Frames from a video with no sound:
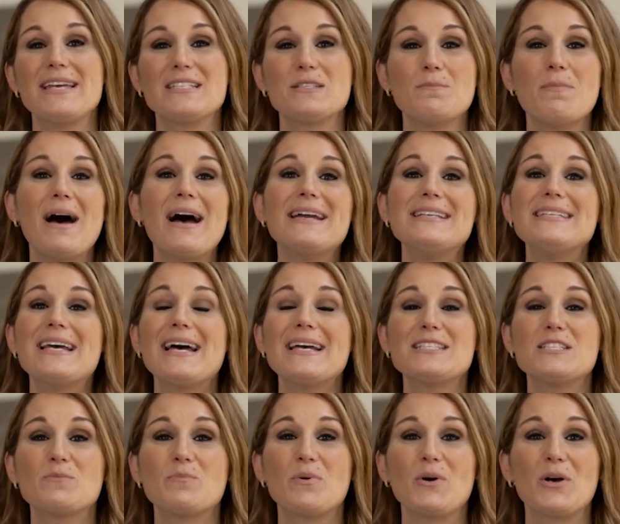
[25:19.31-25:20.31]
is my
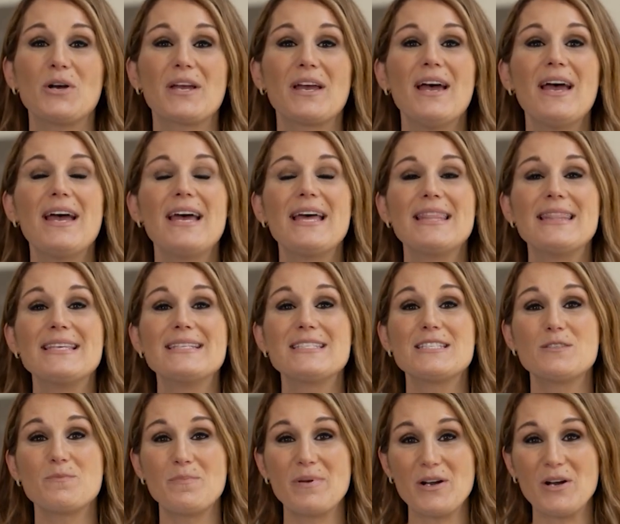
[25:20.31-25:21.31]
dad's book, The
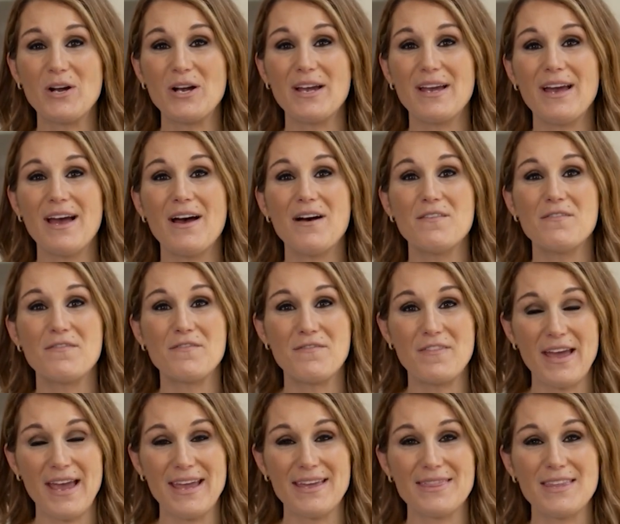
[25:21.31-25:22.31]
Spirit of
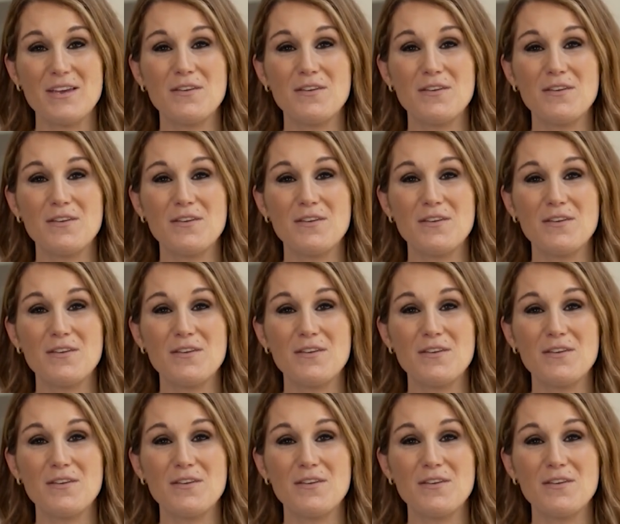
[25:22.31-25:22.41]
Faith.